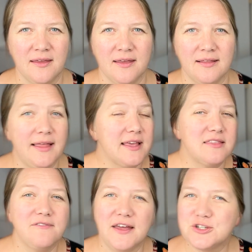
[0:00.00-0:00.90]
Like the
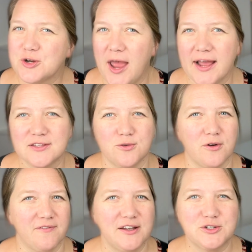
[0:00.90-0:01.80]
Venture X
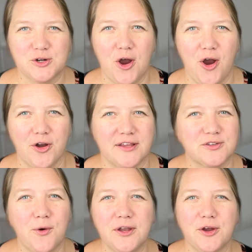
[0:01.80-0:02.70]
or Venture card is
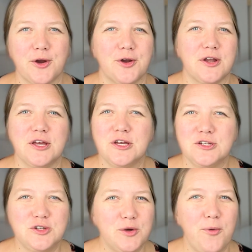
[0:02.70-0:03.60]
going to earn
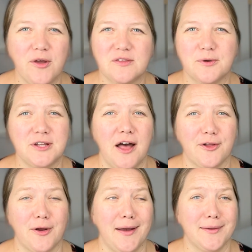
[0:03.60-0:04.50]
2 points per
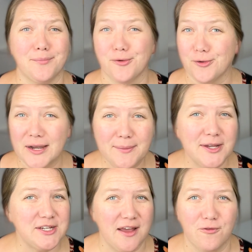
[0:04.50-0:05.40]
dollar on pretty
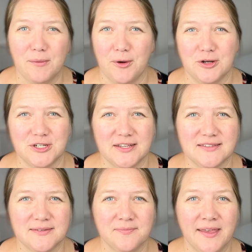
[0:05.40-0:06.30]
much every
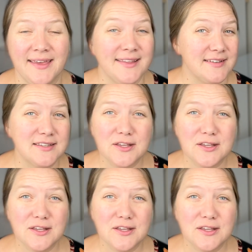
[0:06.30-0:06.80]
purchase. This is a